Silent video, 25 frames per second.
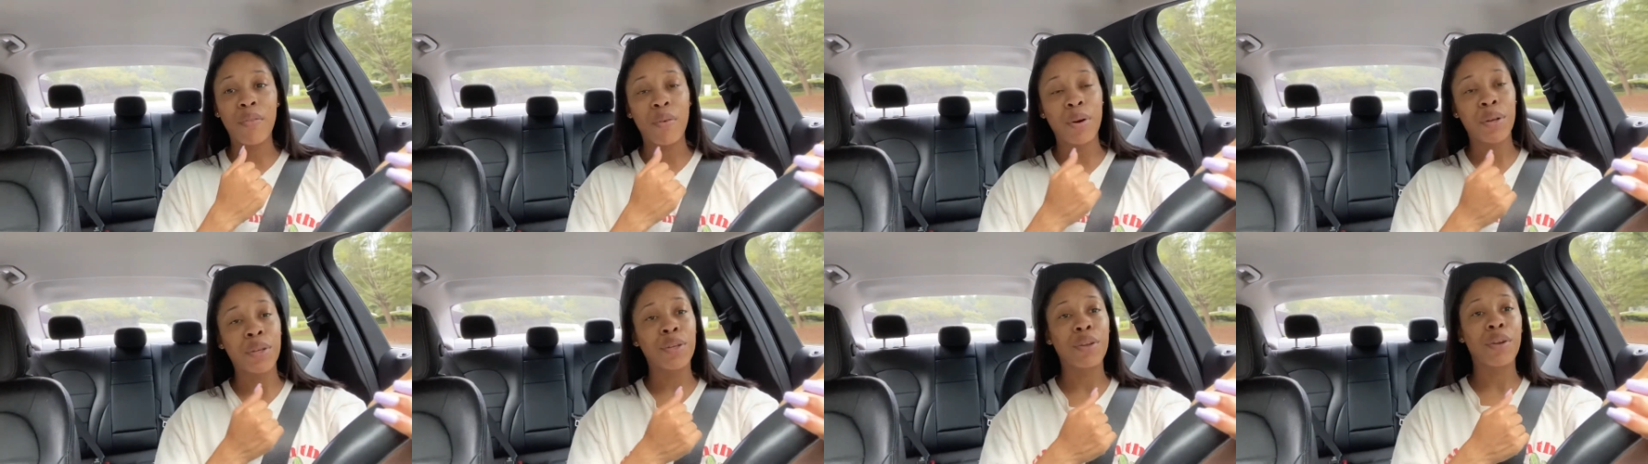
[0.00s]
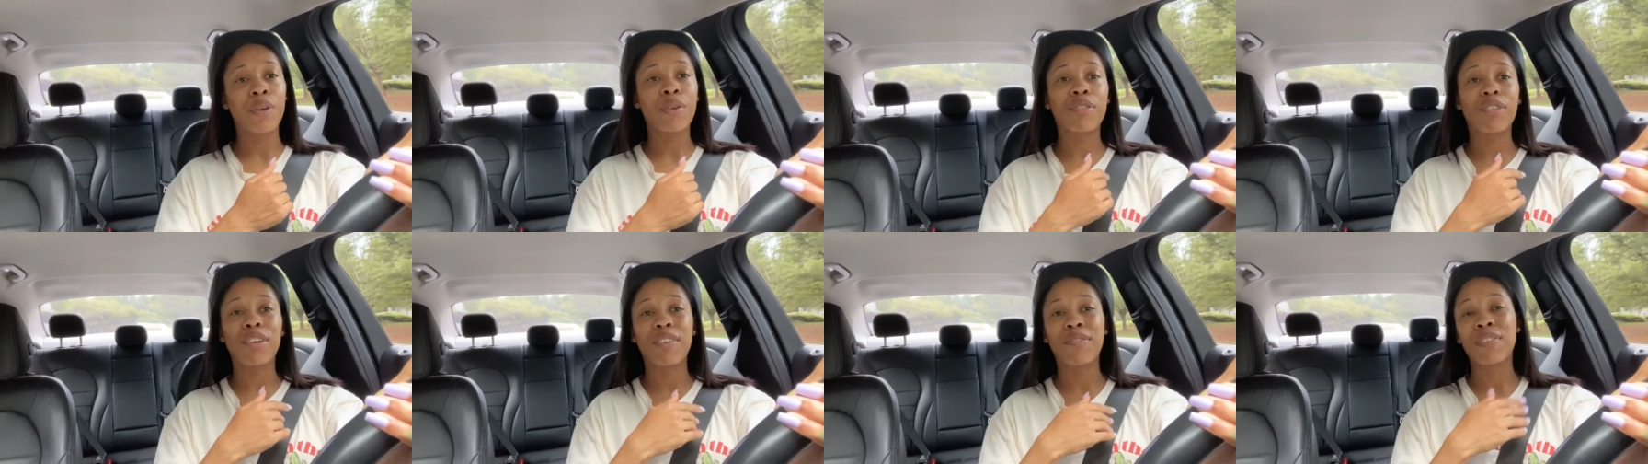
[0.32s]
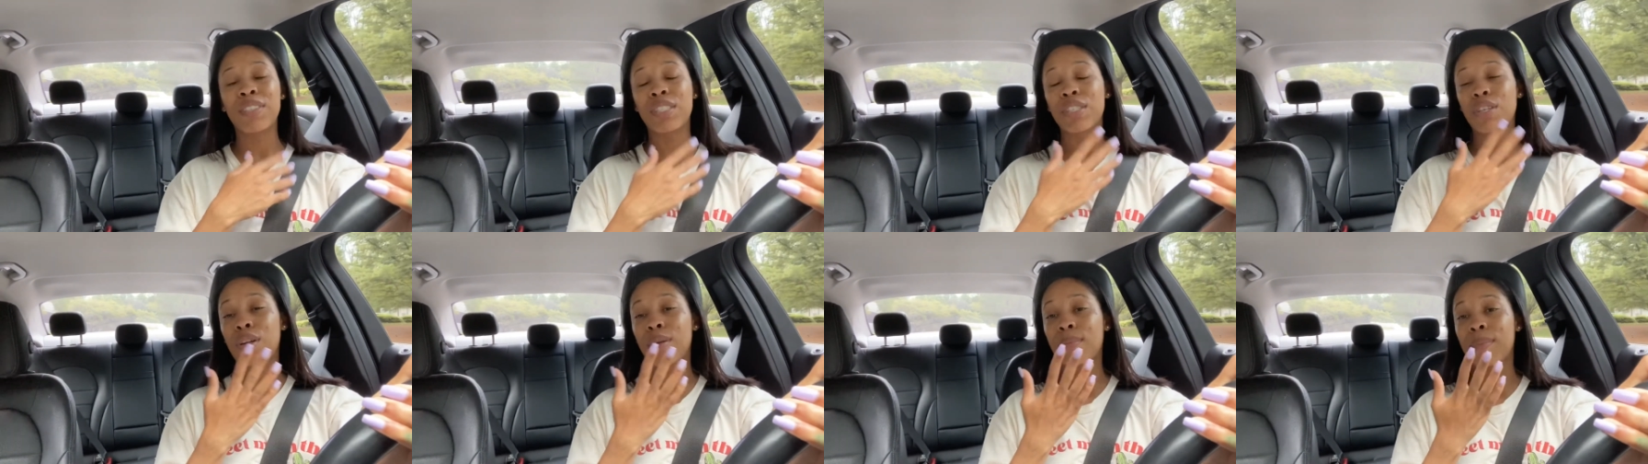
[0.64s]
or you don't know if
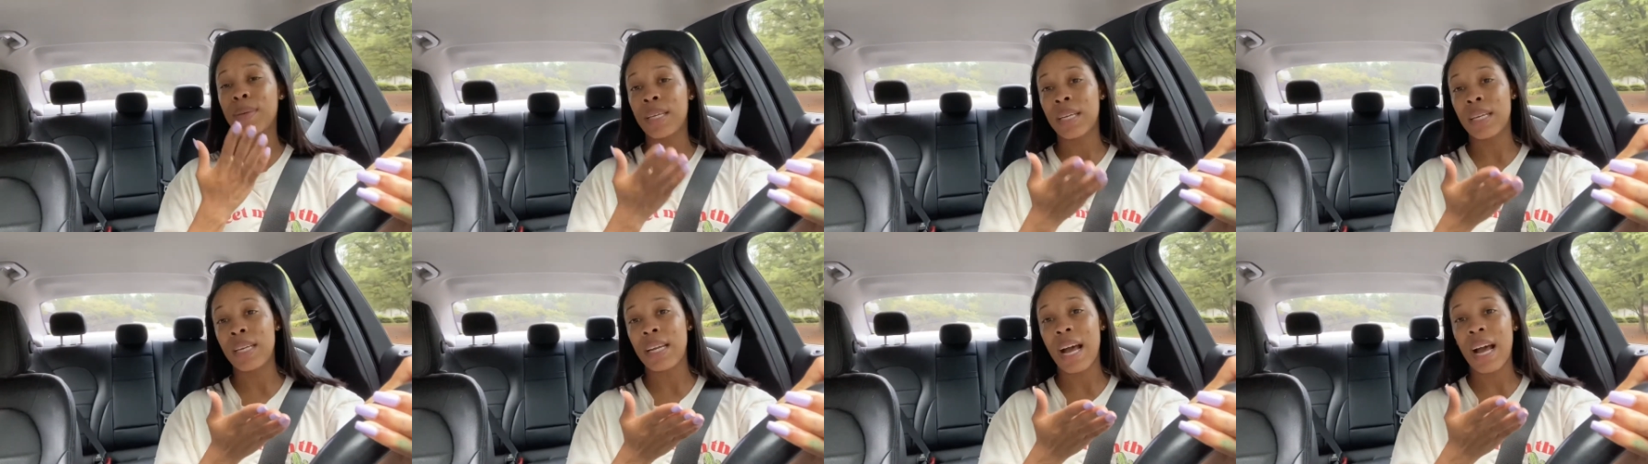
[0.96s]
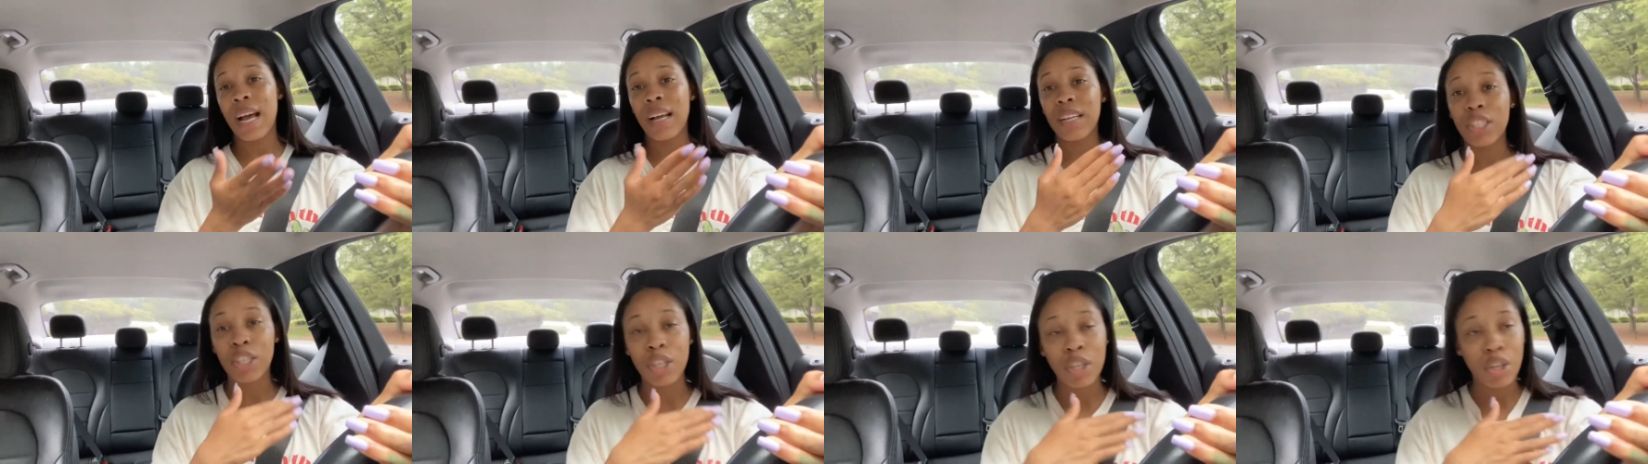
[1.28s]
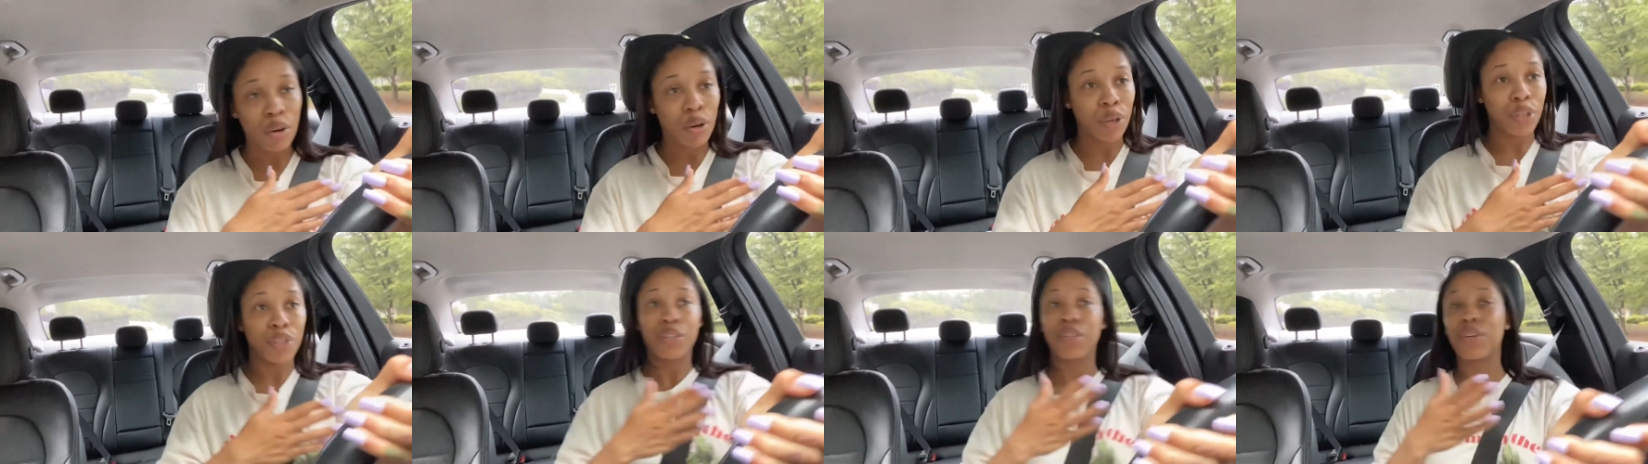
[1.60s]
it's going to be the doctor
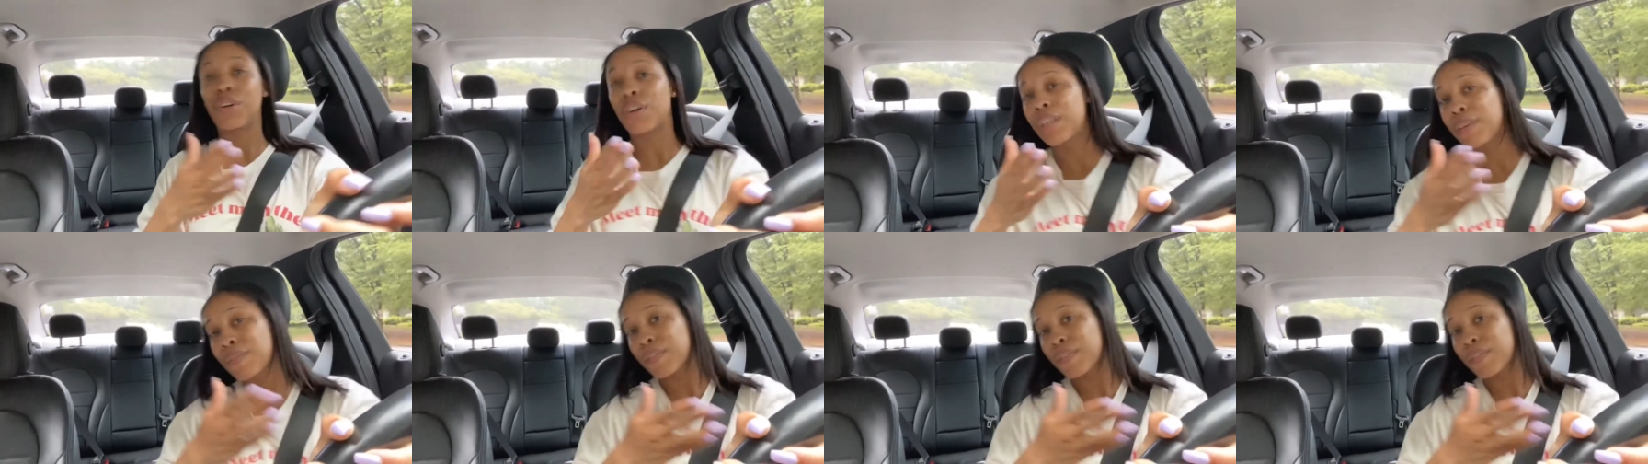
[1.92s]
or you don't